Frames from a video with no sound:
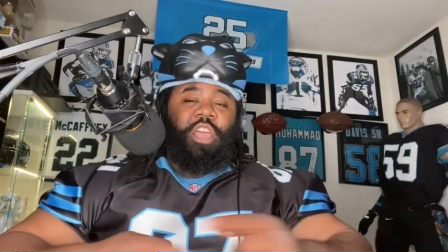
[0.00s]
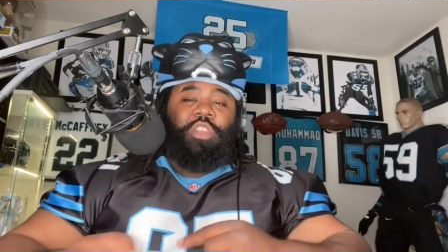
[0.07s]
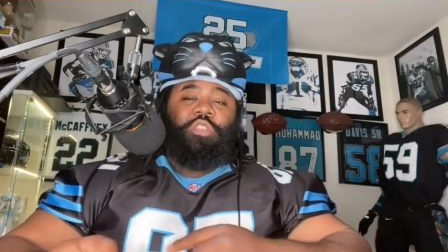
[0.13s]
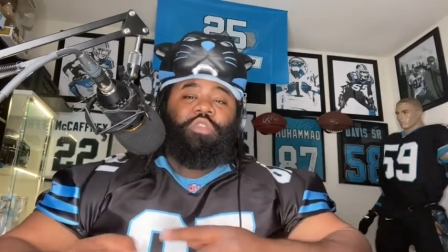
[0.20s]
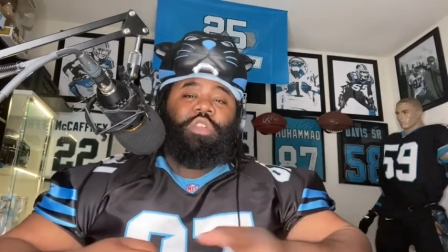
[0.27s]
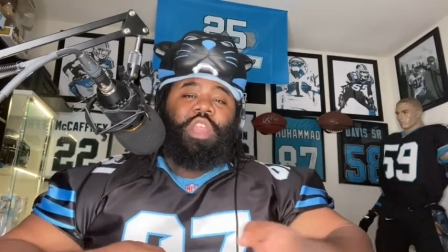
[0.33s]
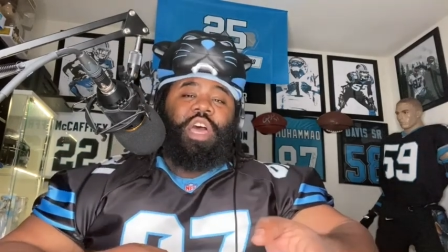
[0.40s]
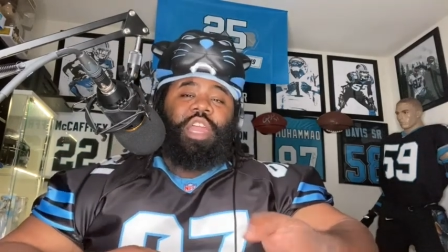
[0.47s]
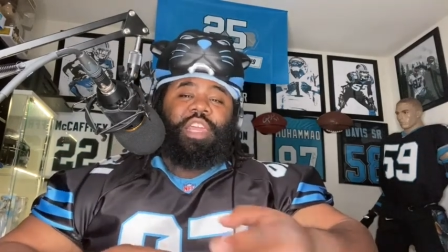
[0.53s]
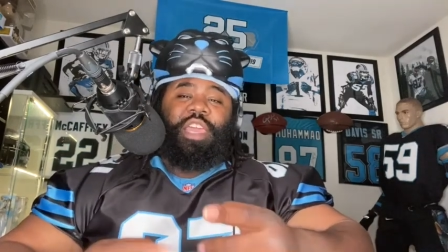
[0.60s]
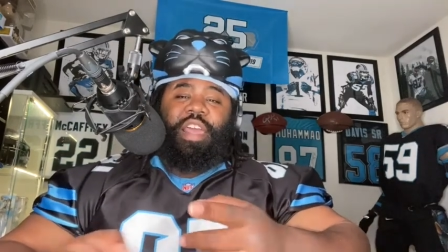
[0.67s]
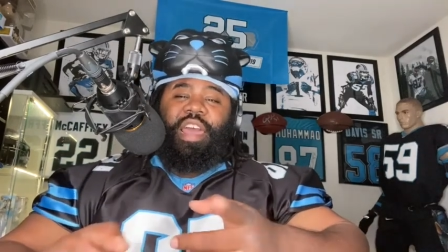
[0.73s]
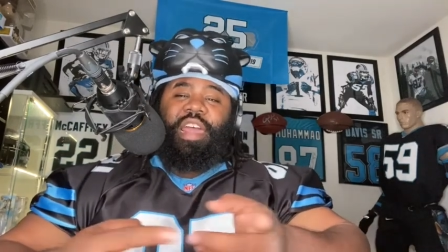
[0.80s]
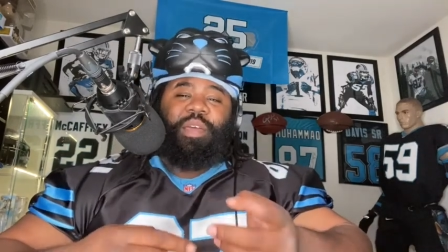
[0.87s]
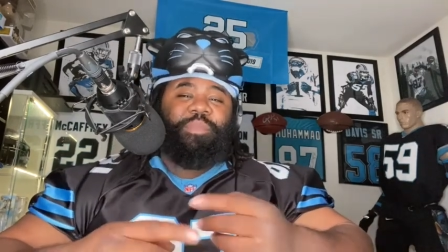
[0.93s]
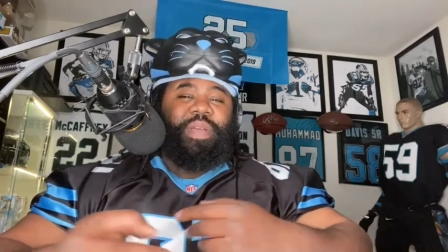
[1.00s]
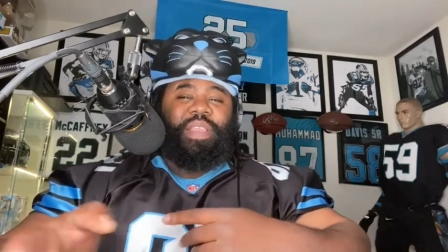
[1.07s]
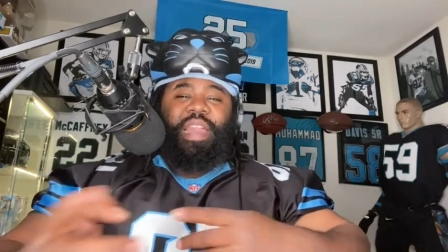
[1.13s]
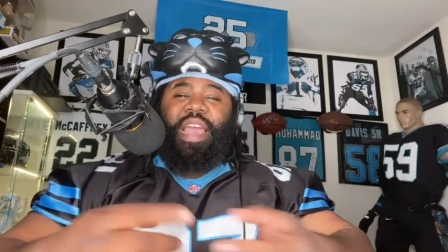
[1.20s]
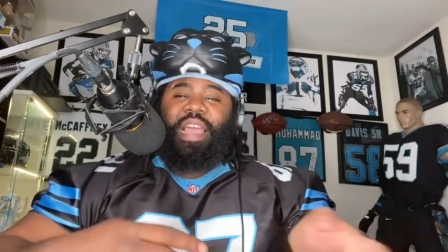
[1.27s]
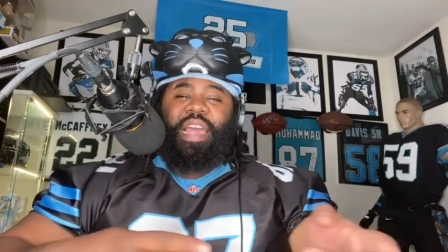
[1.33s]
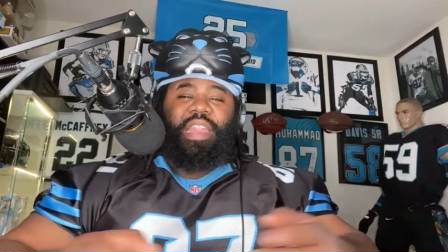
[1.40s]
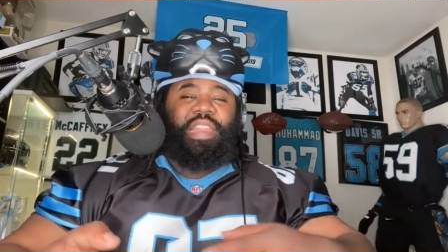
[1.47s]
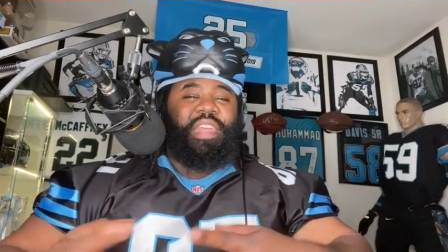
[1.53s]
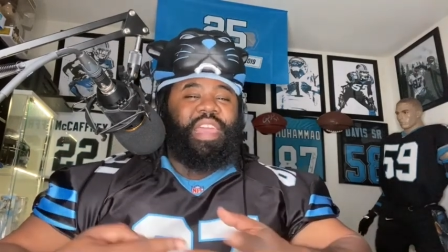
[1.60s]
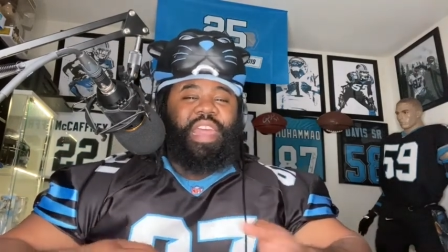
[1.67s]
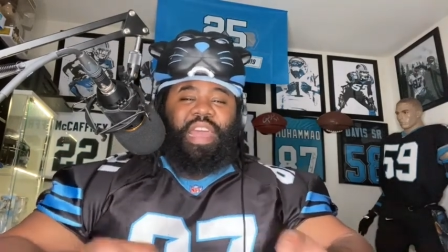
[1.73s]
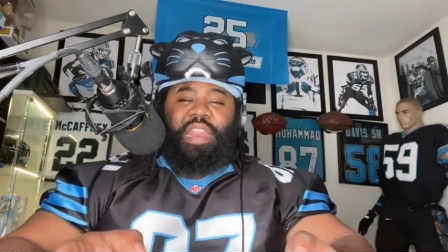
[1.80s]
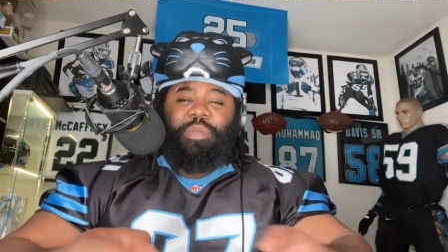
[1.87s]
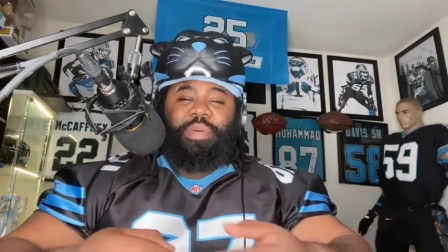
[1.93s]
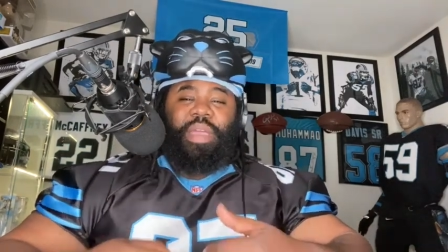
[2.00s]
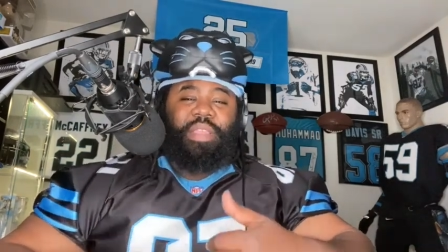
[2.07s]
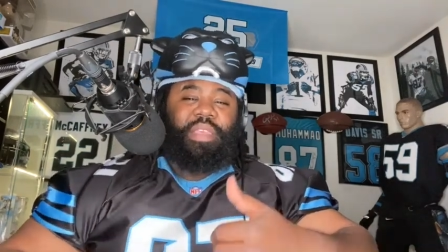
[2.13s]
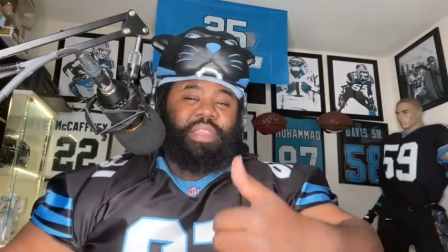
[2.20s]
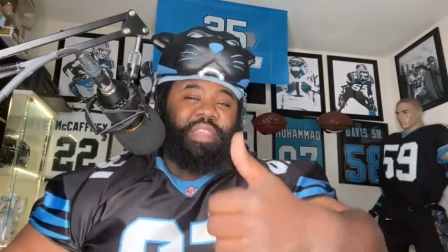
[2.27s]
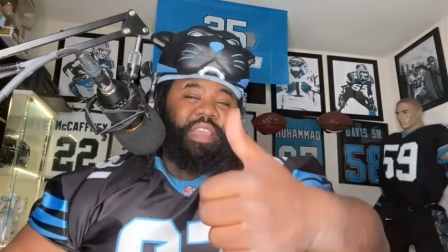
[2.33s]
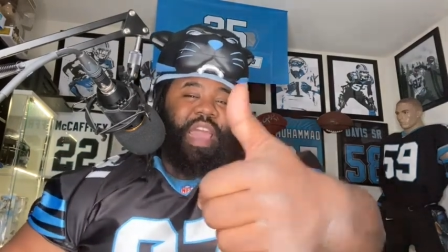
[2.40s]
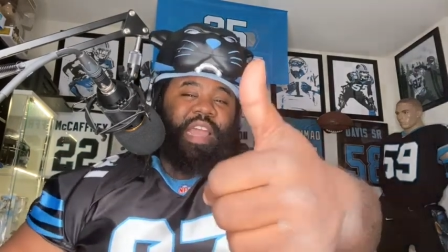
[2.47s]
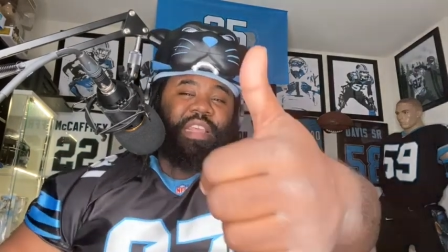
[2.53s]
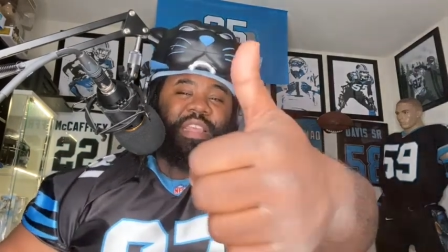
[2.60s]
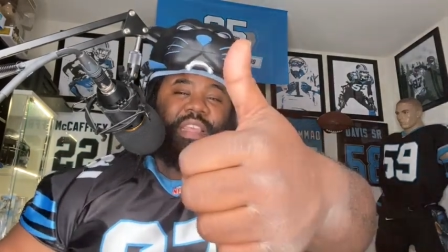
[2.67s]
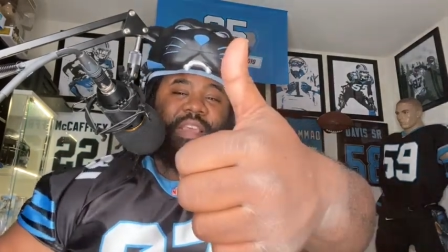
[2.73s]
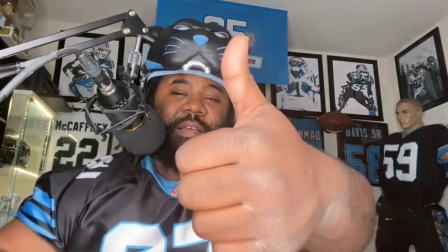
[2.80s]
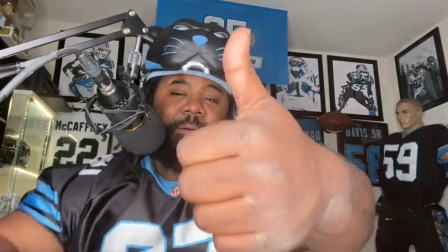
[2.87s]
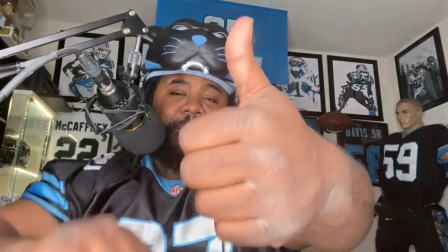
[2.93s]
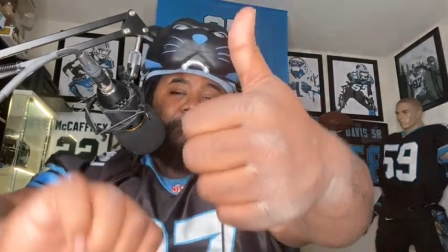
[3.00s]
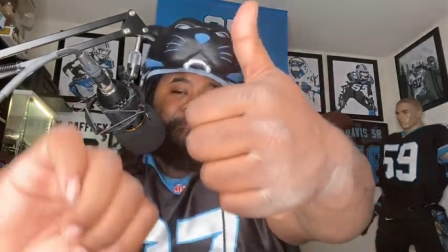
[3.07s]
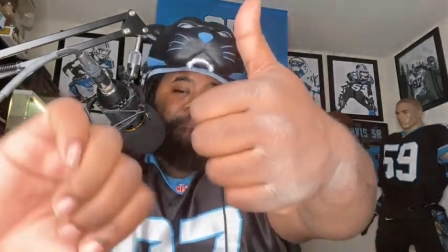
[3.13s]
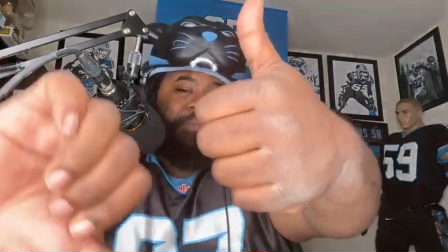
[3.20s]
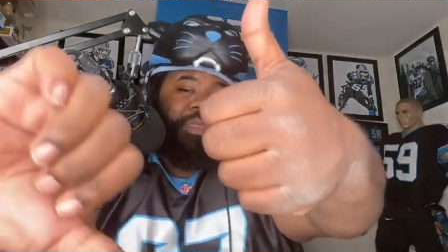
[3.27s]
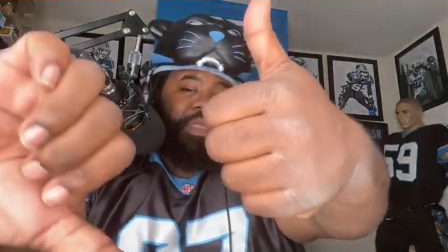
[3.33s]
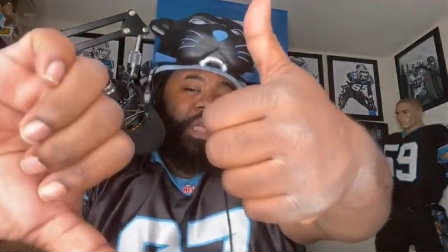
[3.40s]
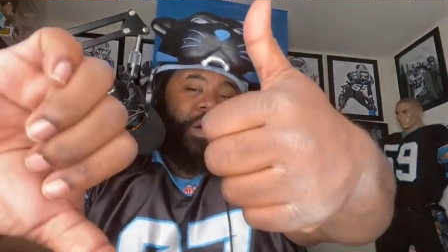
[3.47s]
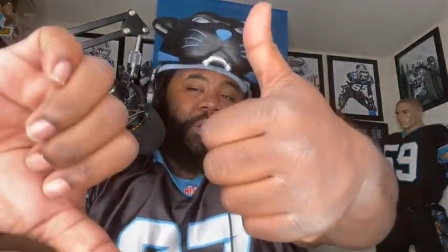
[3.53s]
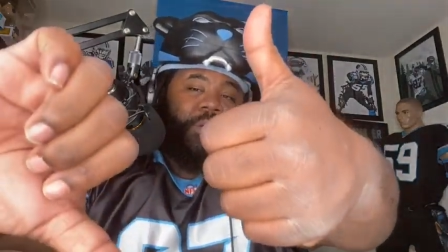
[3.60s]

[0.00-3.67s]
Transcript: Do you love the Carolina Panthers like I love the Carolina Panthers? Yes. No.